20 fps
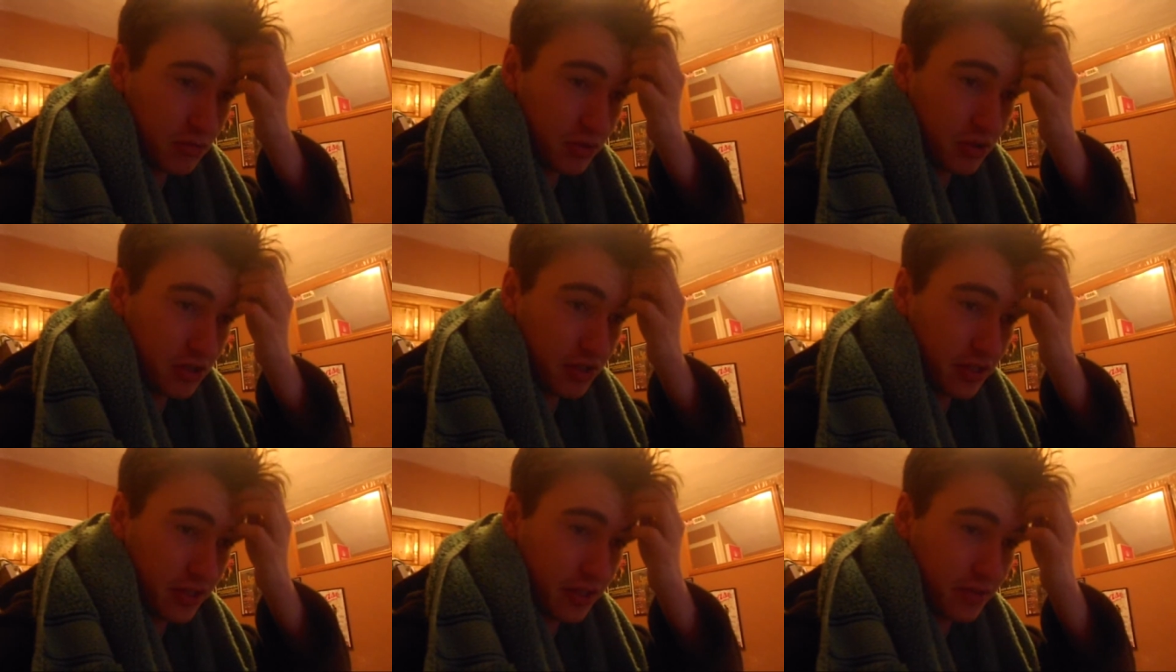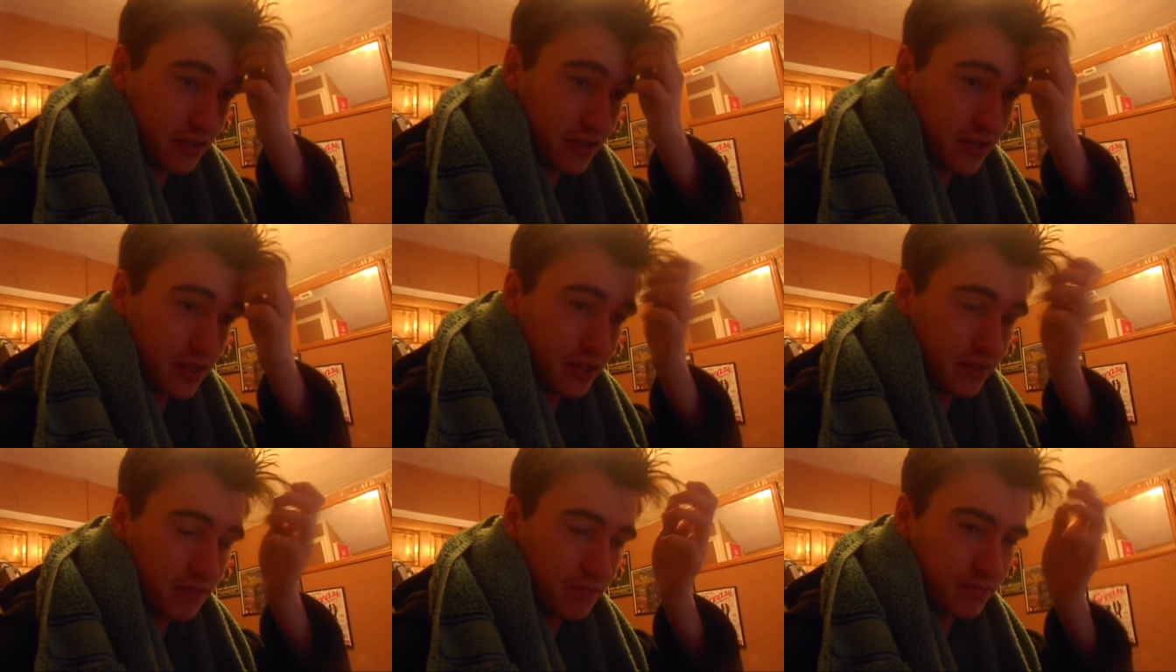which I have
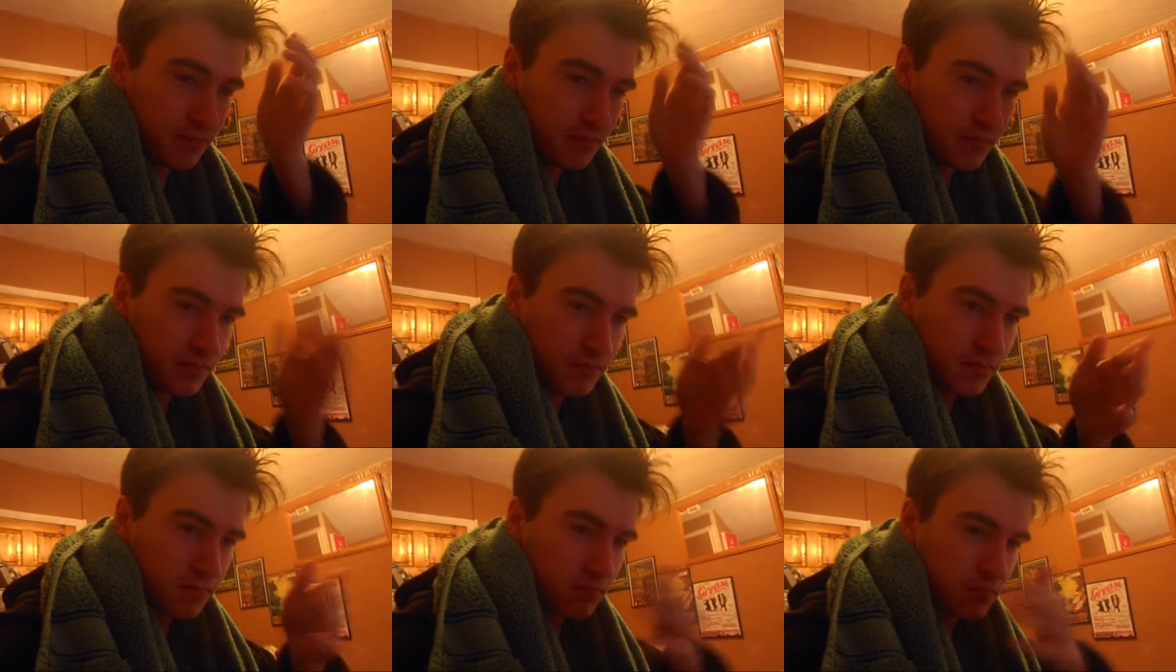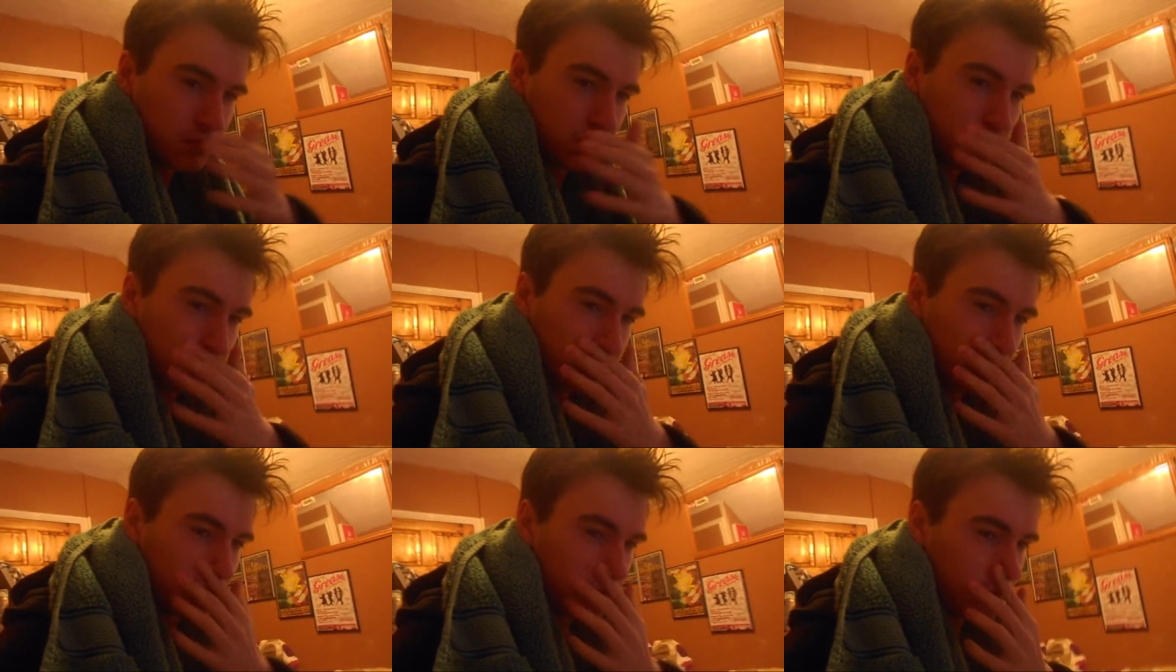to
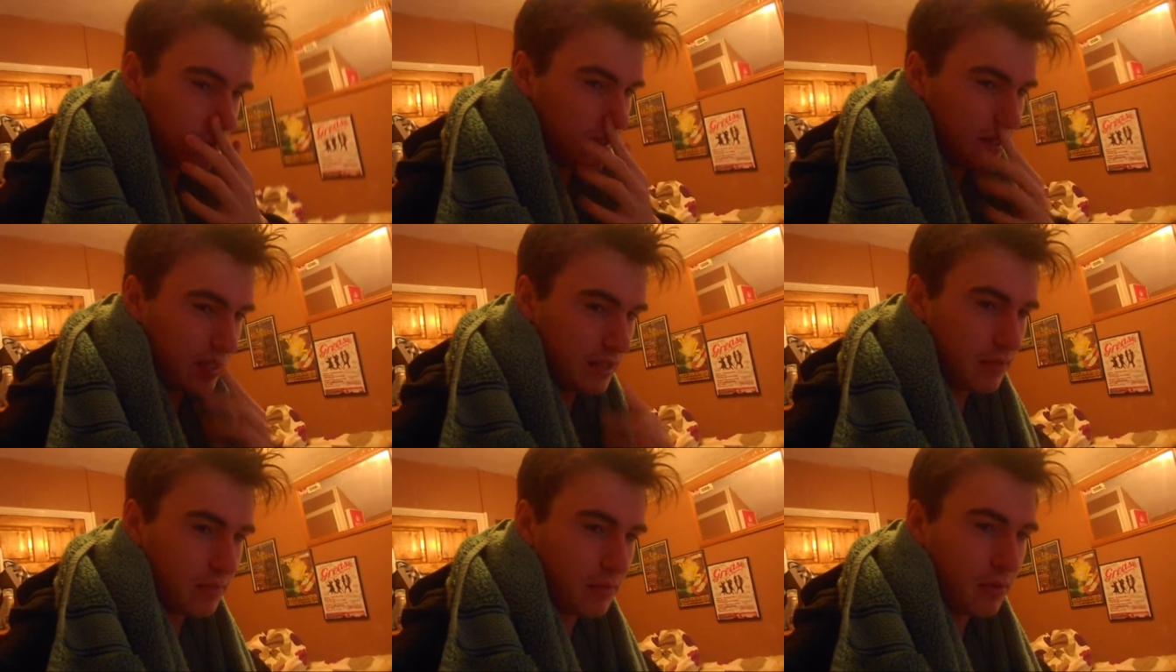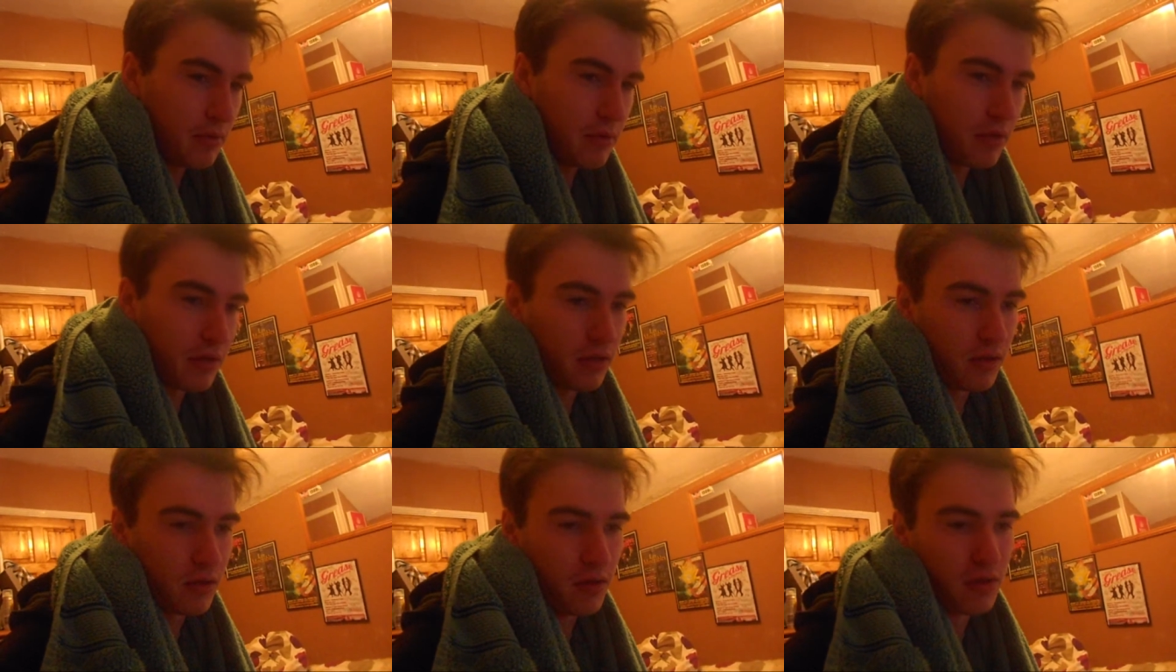hand in my
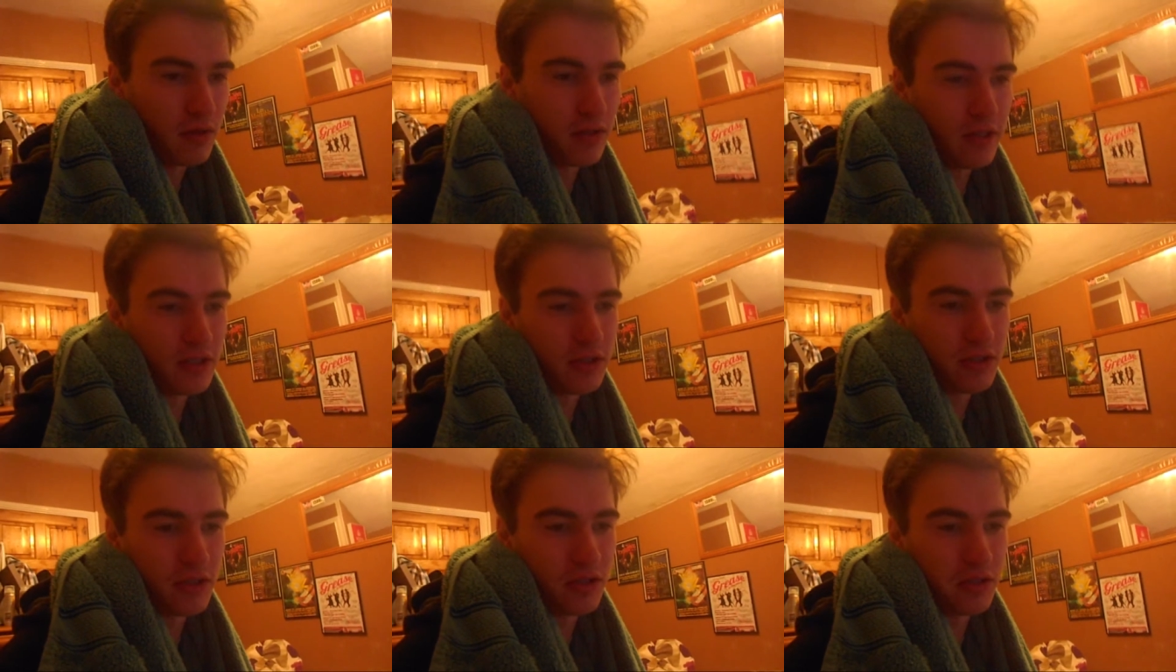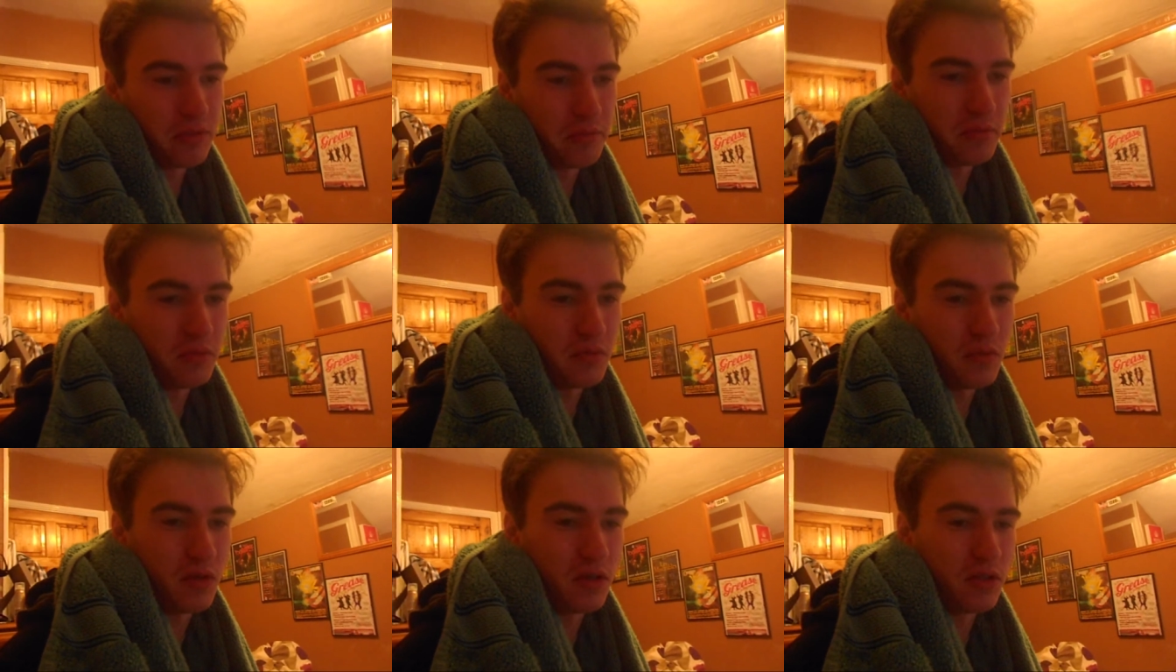work, although there's
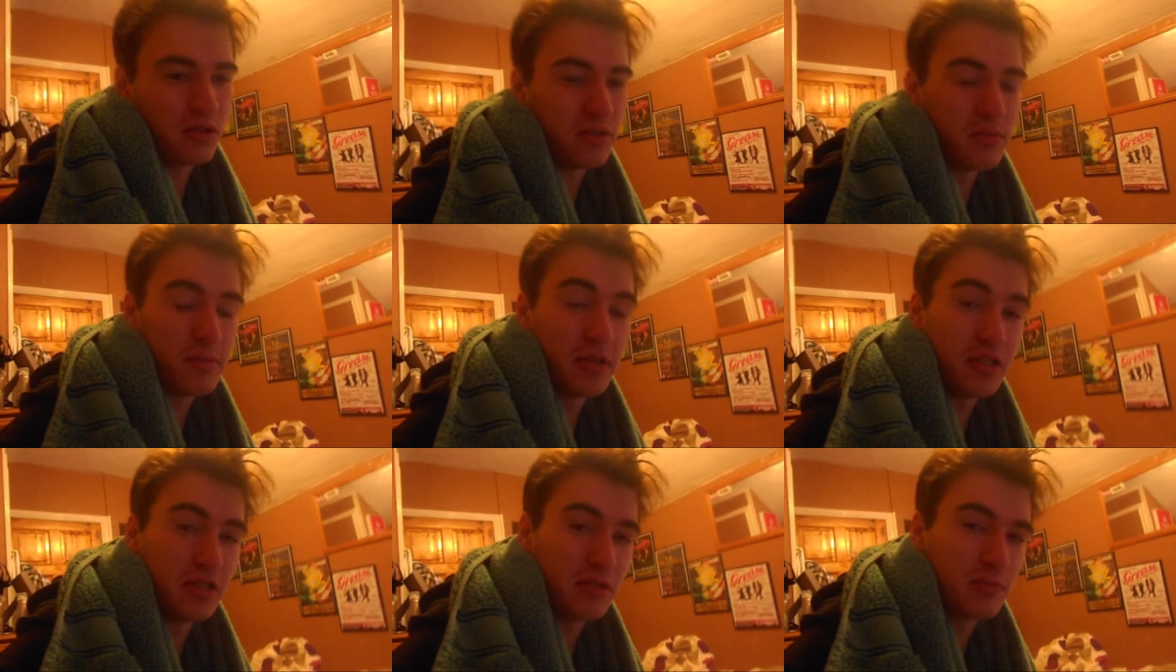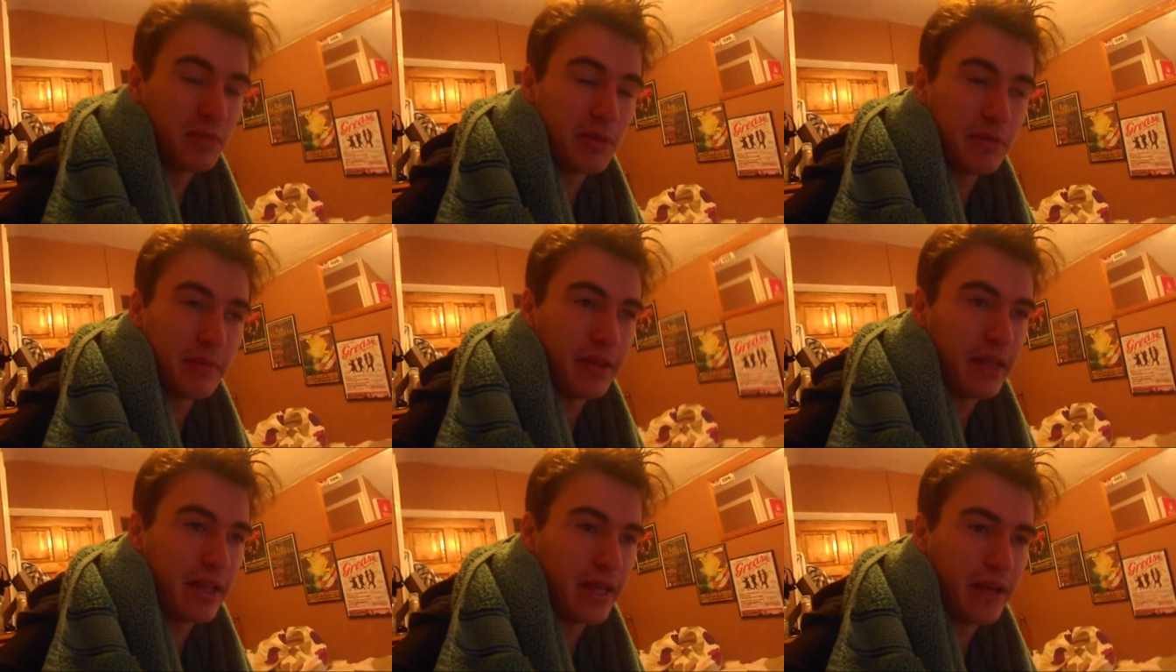document more, so I may just
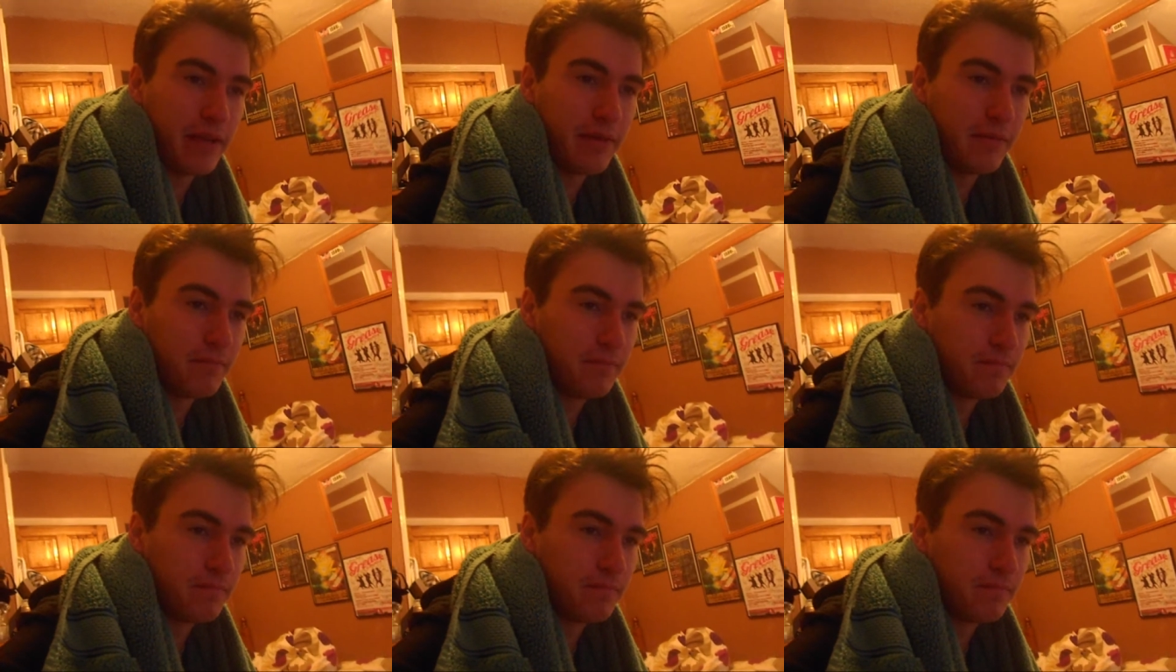put them in there.